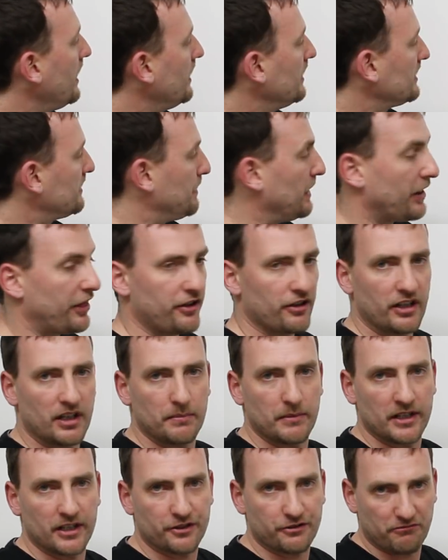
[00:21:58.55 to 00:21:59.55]
Spend 30
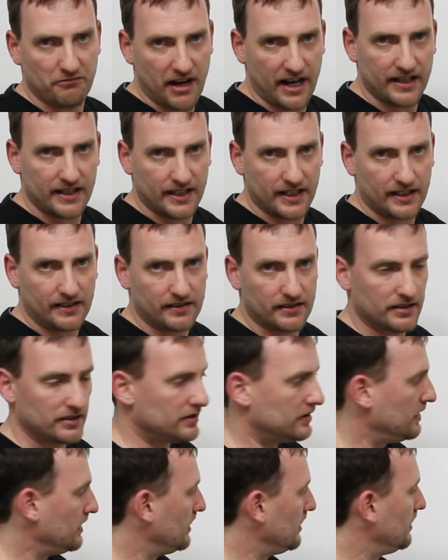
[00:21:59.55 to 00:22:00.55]
minutes writing it.
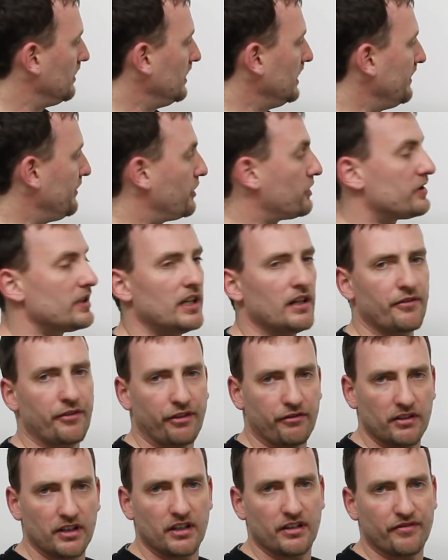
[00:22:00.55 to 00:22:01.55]
Leave
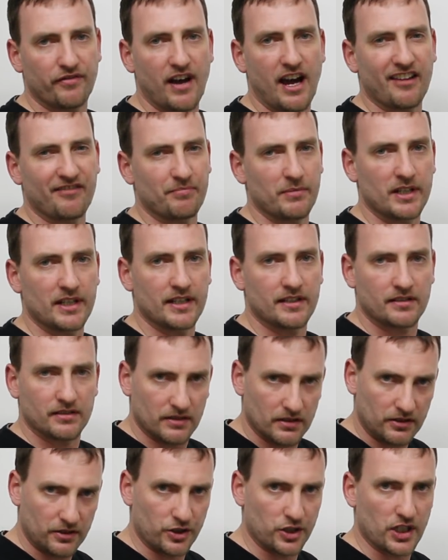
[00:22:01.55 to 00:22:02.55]
yourself 3 to 5 minutes
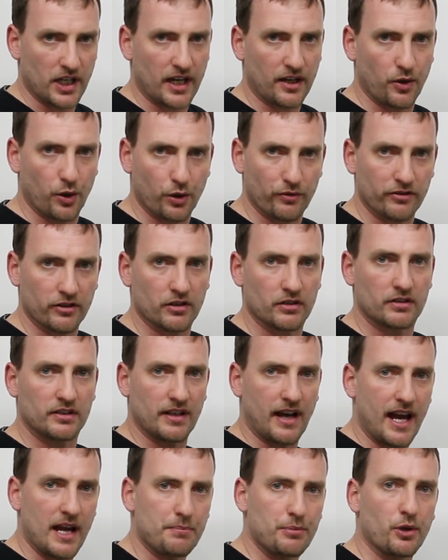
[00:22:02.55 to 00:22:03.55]
to check over
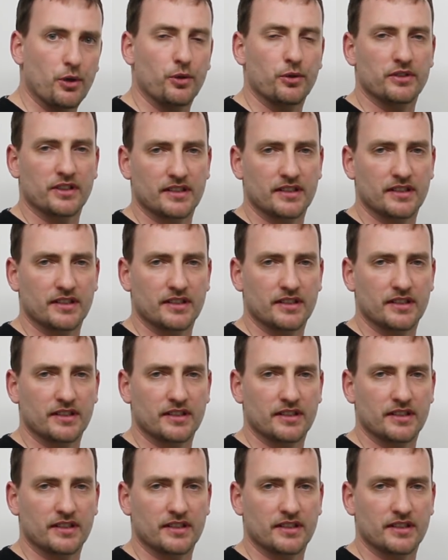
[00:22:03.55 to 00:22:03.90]
typos,